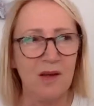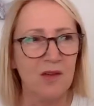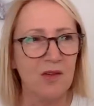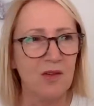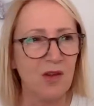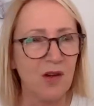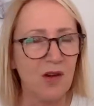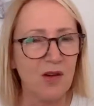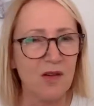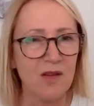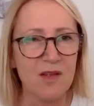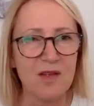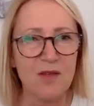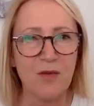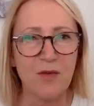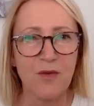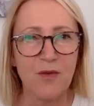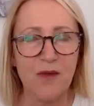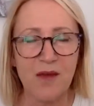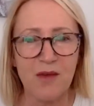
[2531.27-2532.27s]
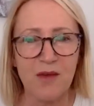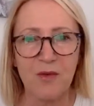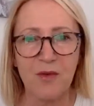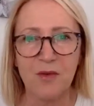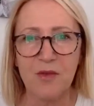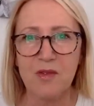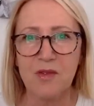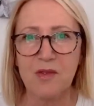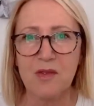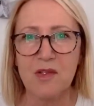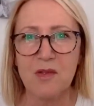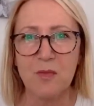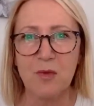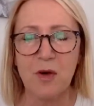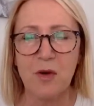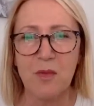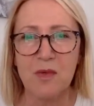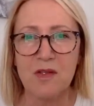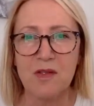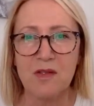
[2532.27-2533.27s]
God is faithful to his
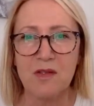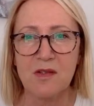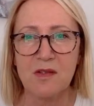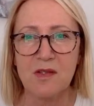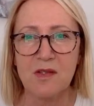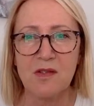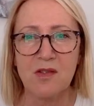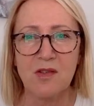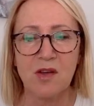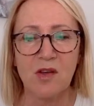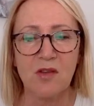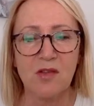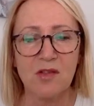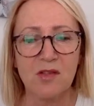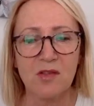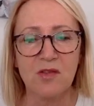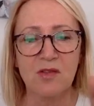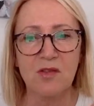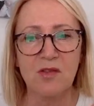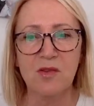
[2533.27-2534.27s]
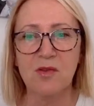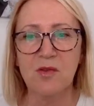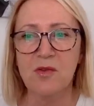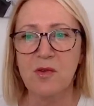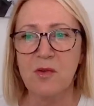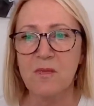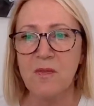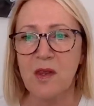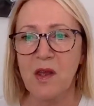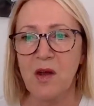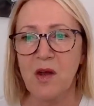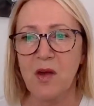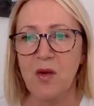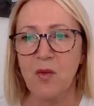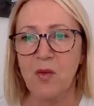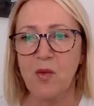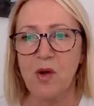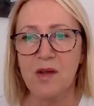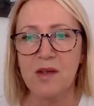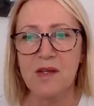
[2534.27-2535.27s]
promises. He's going to do
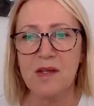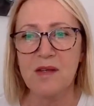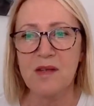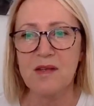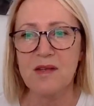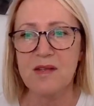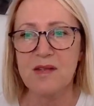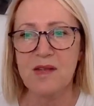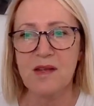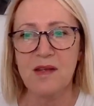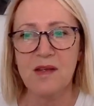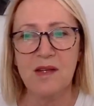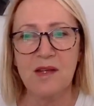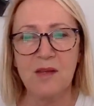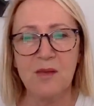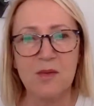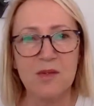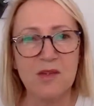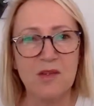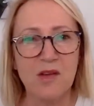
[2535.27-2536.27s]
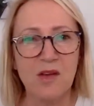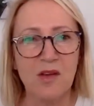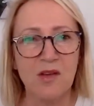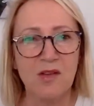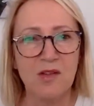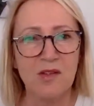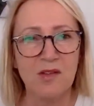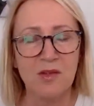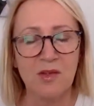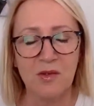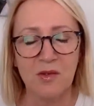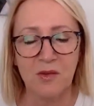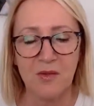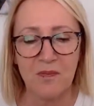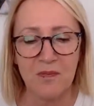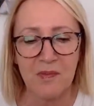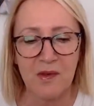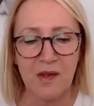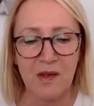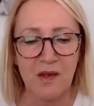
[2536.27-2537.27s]
what he said he was going to do.
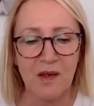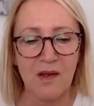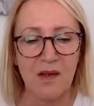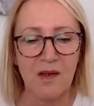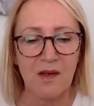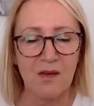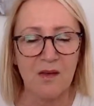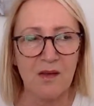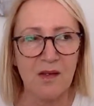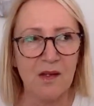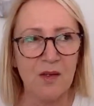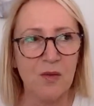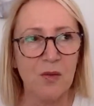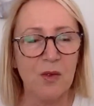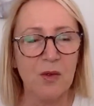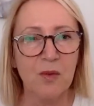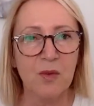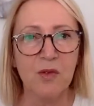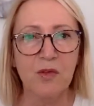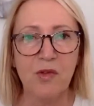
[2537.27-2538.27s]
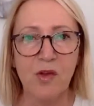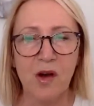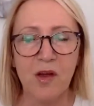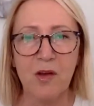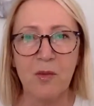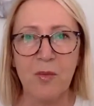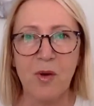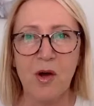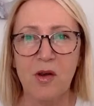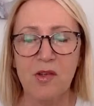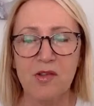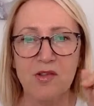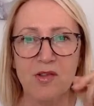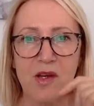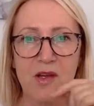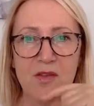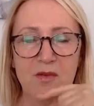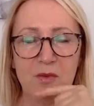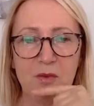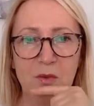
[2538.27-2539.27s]
Then we will not
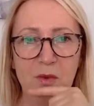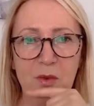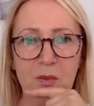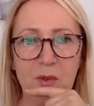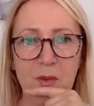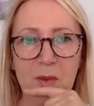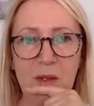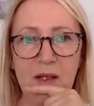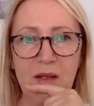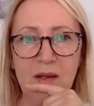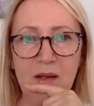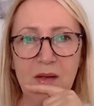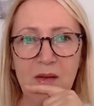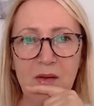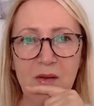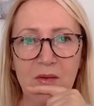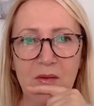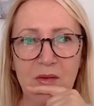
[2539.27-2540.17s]
apologize for what we believe.